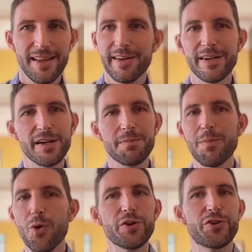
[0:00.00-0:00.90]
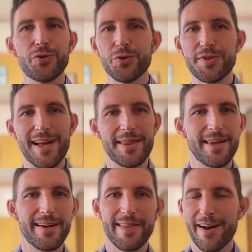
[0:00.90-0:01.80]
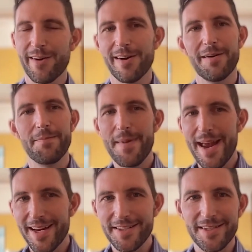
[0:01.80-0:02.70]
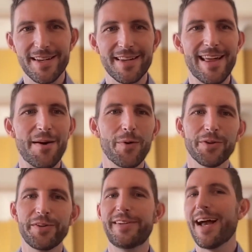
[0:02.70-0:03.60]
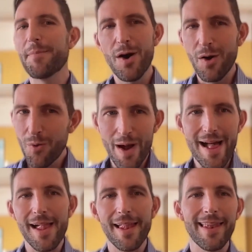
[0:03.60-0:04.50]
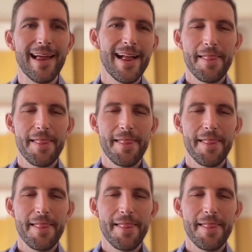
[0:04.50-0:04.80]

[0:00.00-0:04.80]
There are more tools out there that are amazing, that will demo well,